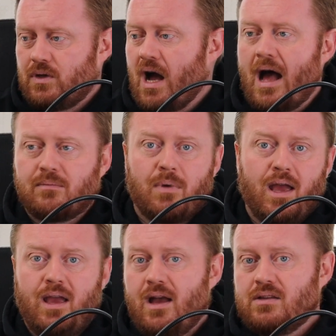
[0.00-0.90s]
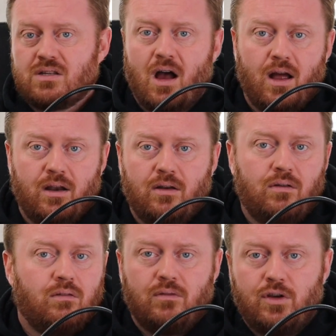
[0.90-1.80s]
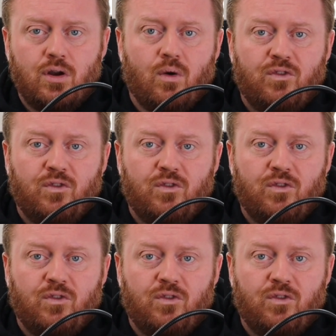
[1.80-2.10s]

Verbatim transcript: gotten my hands on, you know,